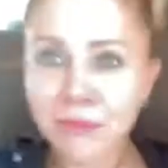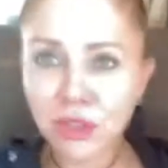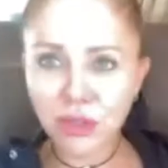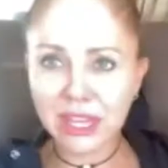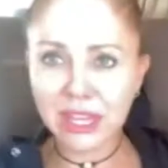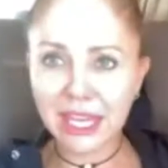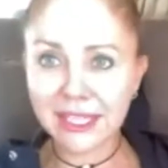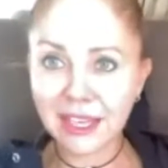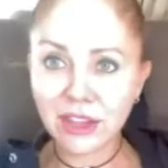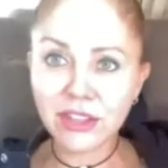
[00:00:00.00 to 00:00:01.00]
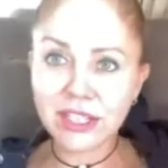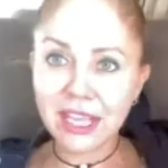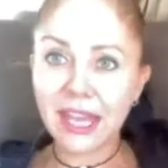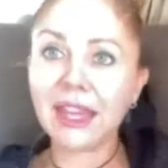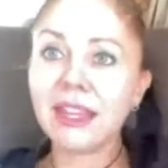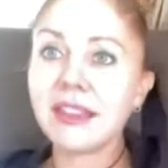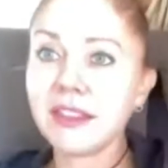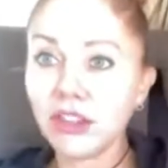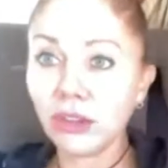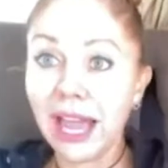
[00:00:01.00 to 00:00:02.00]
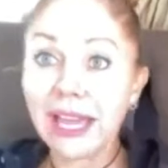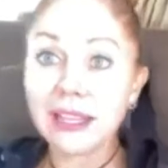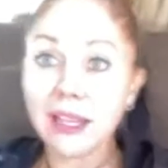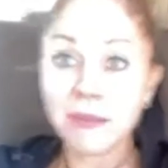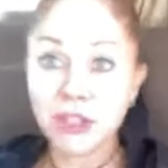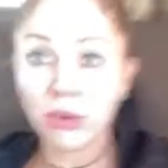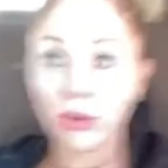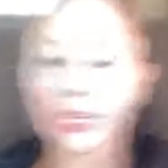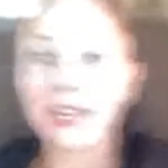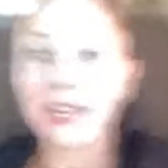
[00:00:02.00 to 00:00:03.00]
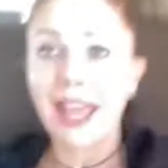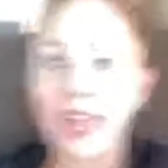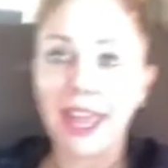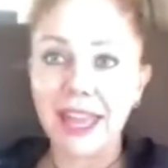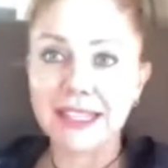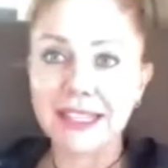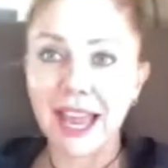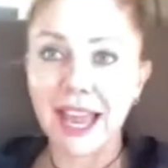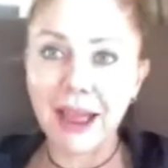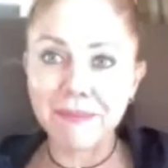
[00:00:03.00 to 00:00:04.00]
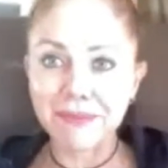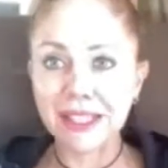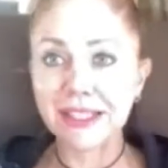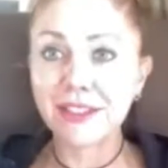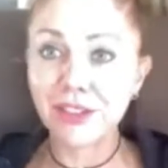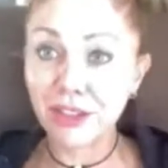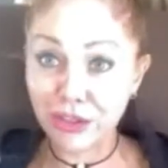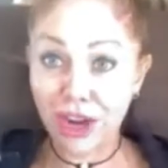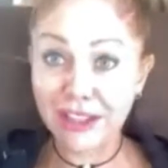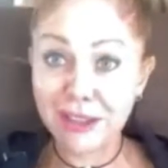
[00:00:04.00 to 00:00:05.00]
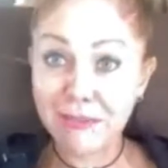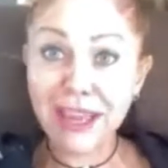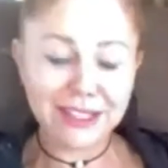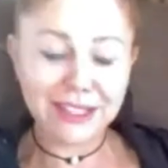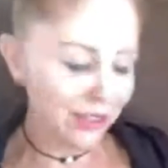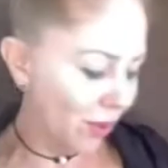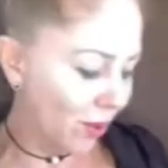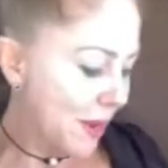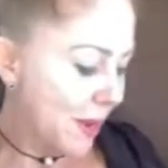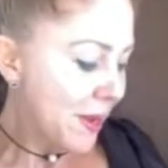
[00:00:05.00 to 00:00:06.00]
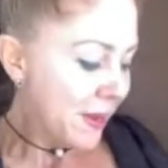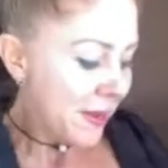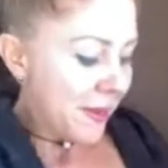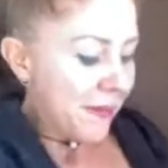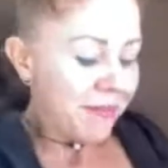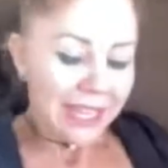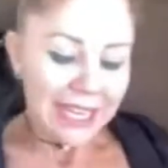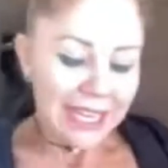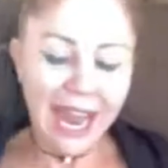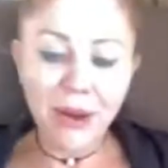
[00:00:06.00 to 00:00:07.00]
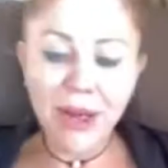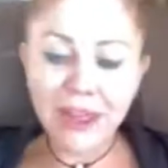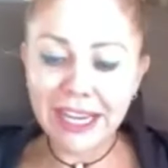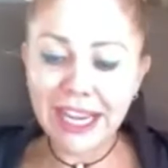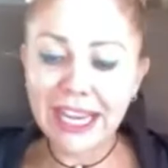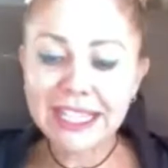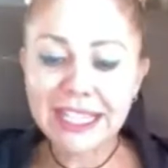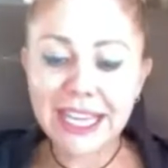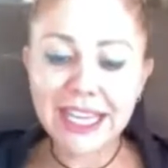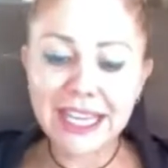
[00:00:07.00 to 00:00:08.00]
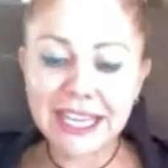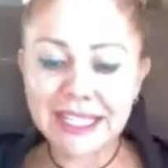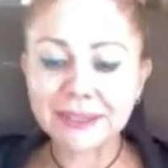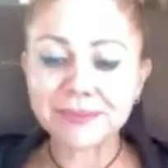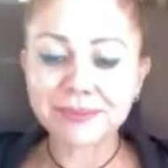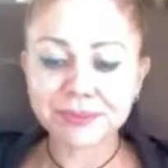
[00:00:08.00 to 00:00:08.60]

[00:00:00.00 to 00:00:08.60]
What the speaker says: do the things that you said that you like them doing, and they're trying their best. So now the next thing is,